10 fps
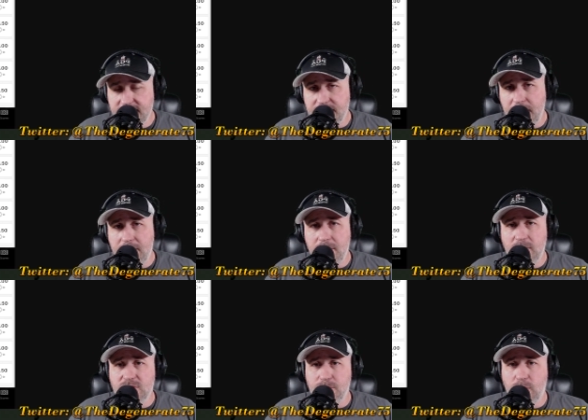maybe the
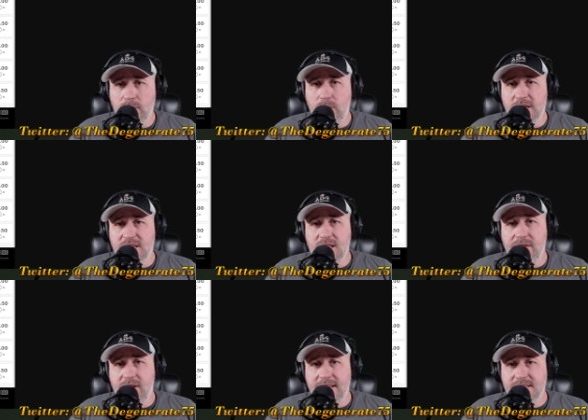most important question I'll
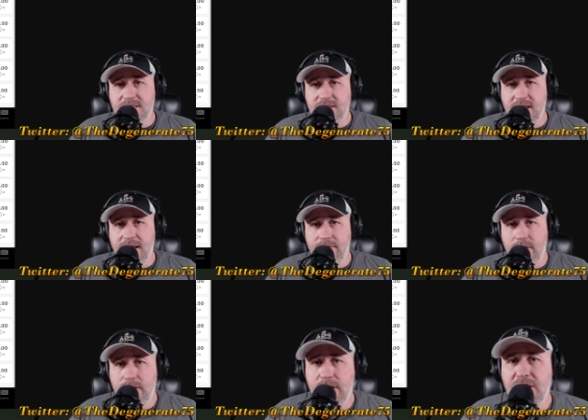ever ask in your life.
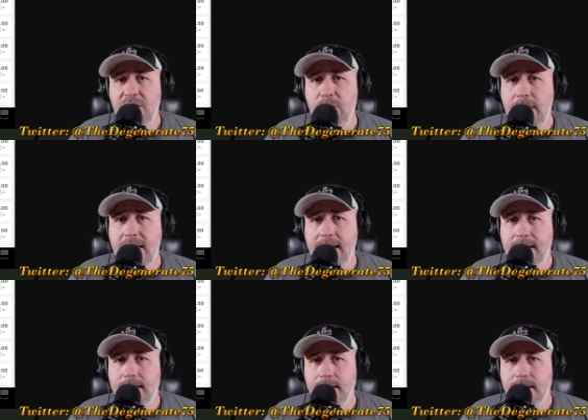New
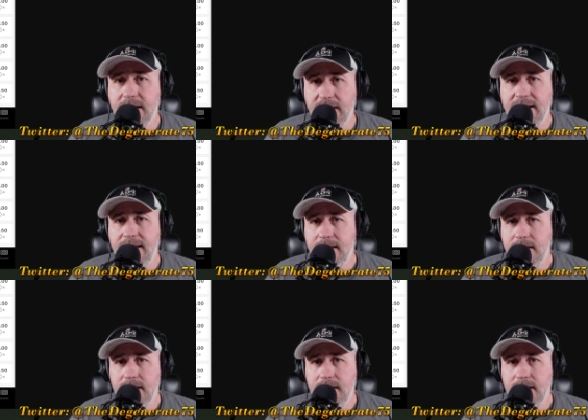guy, are you ready?